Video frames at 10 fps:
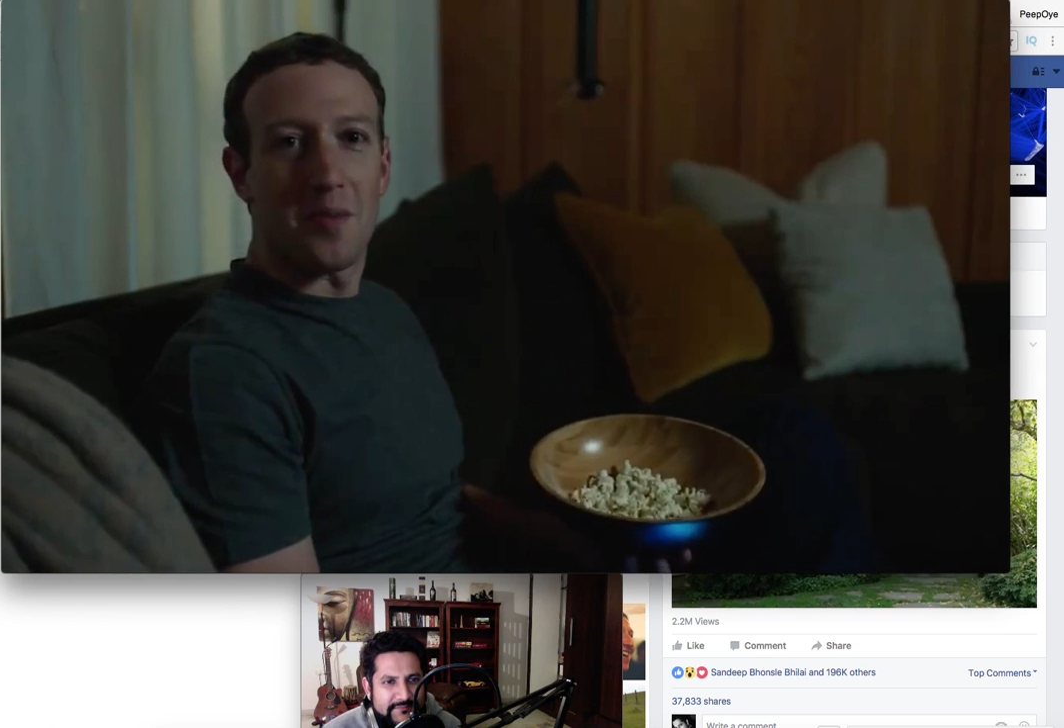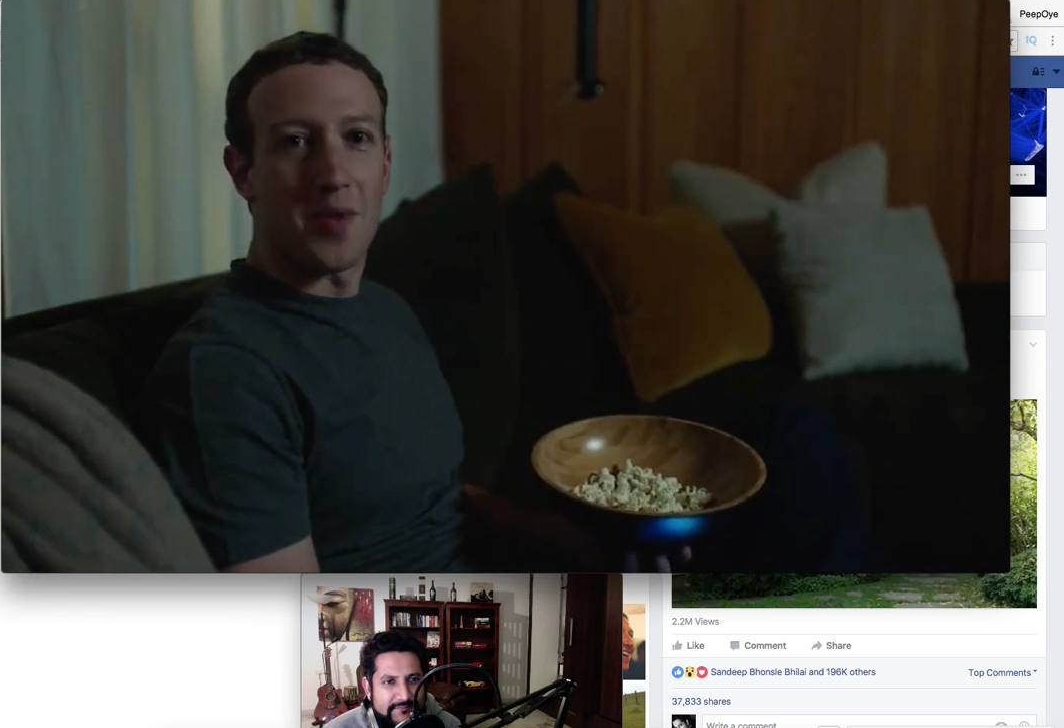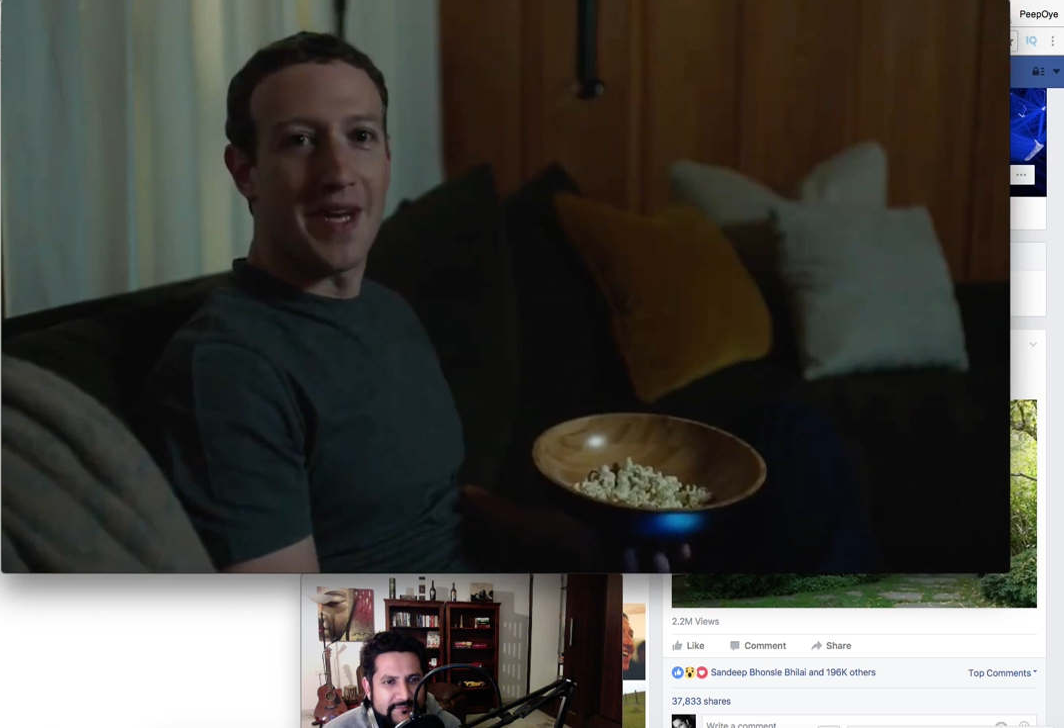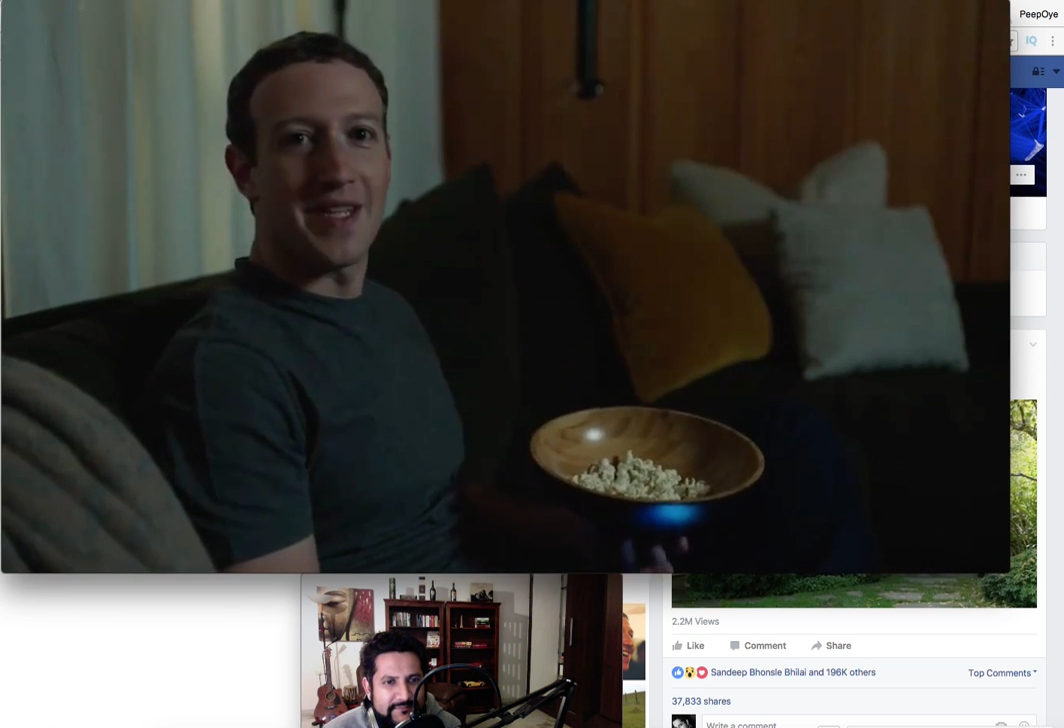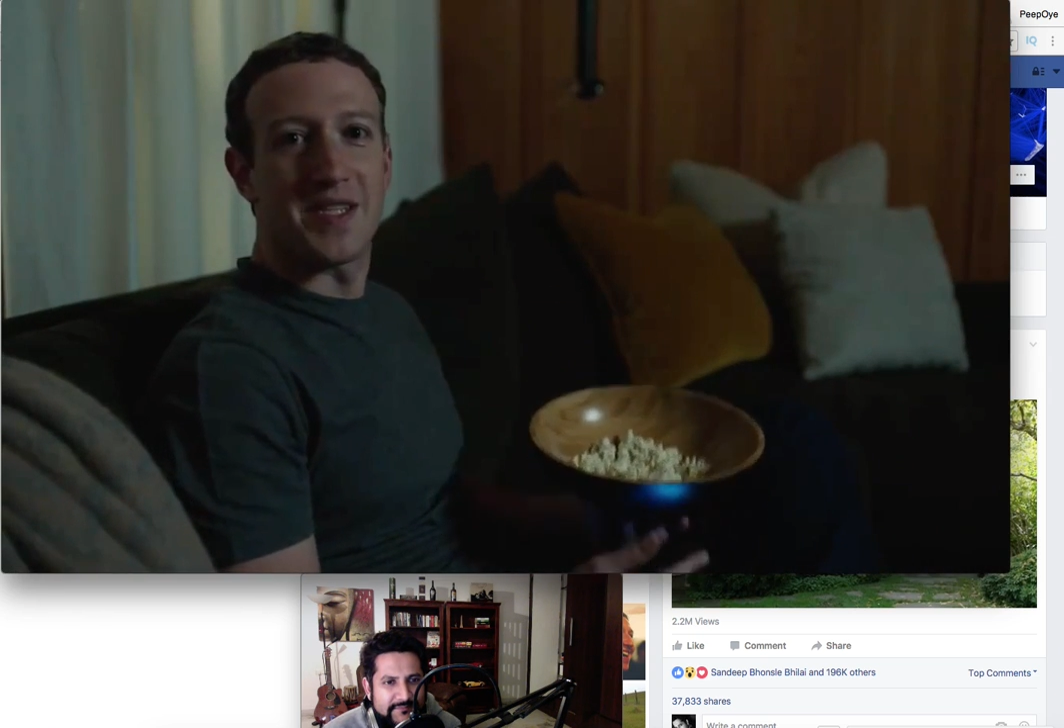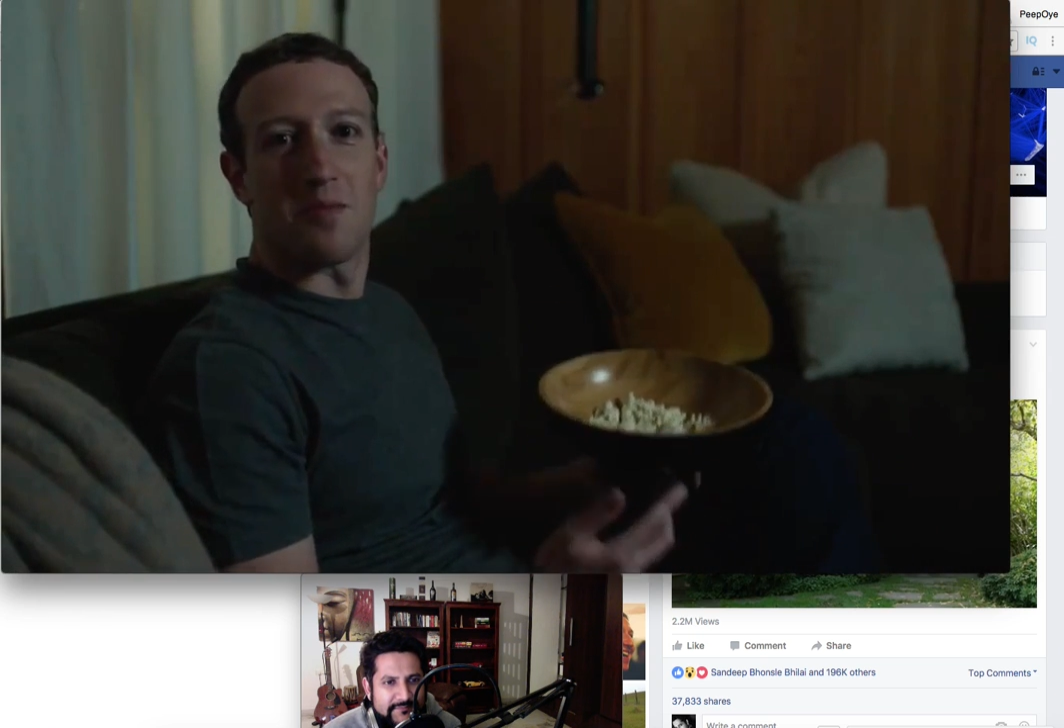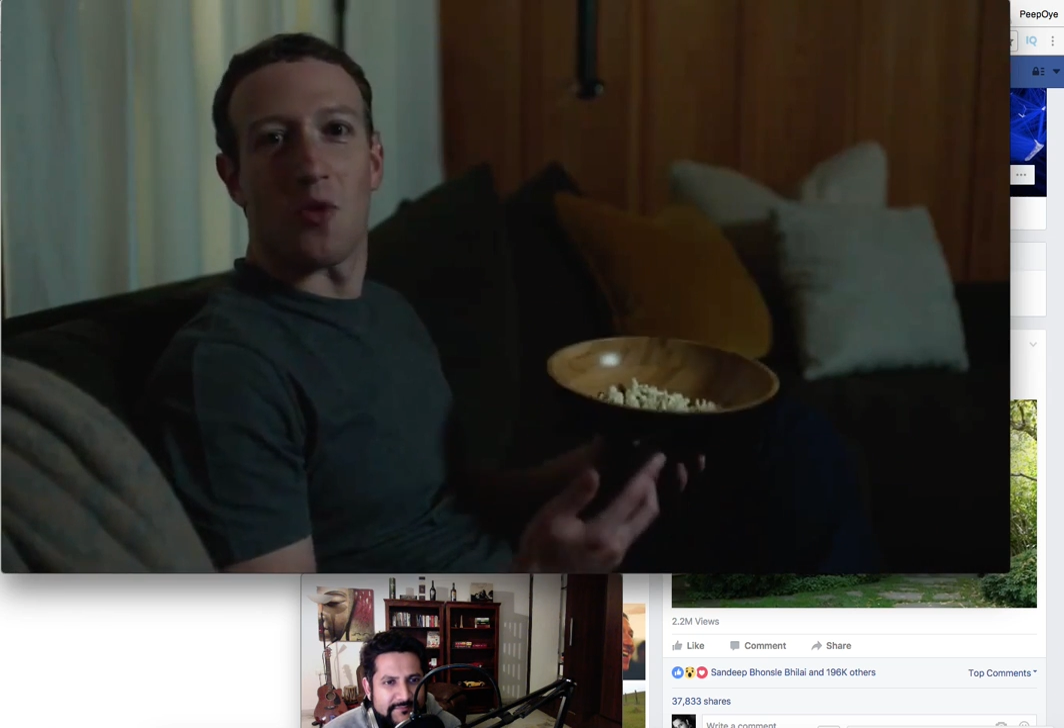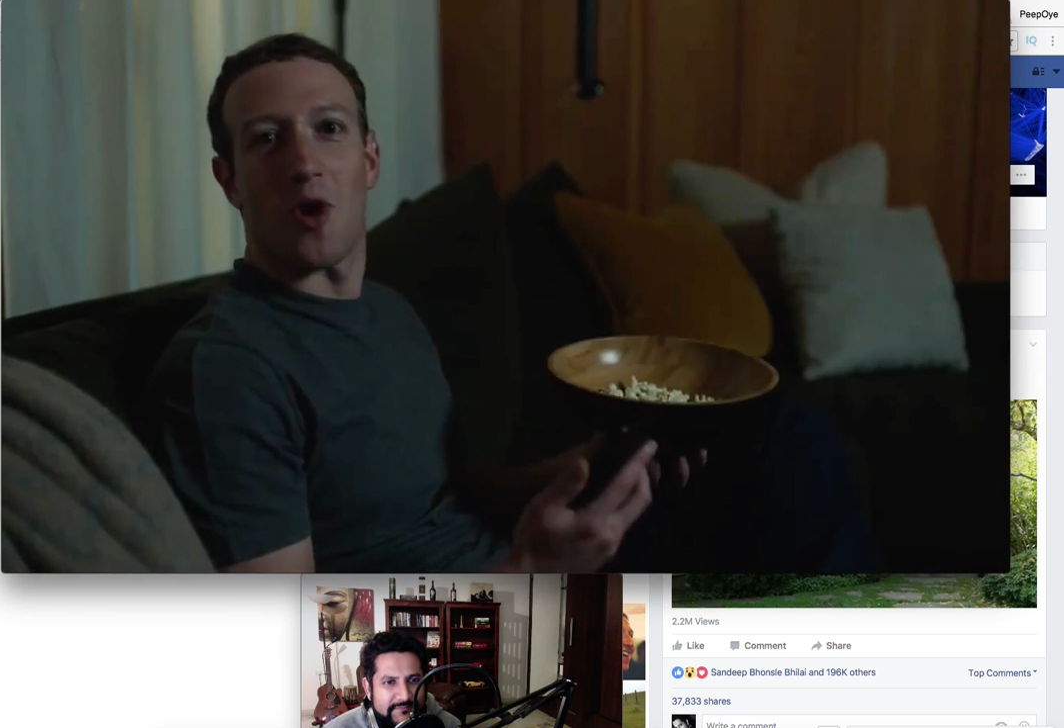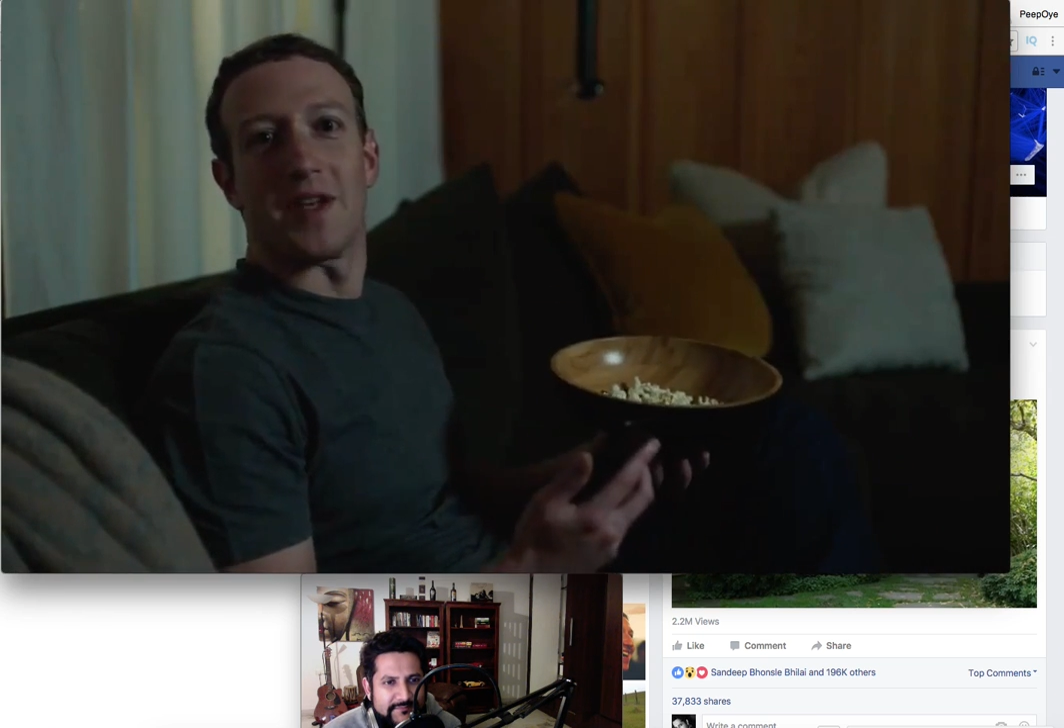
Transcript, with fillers: But I need some more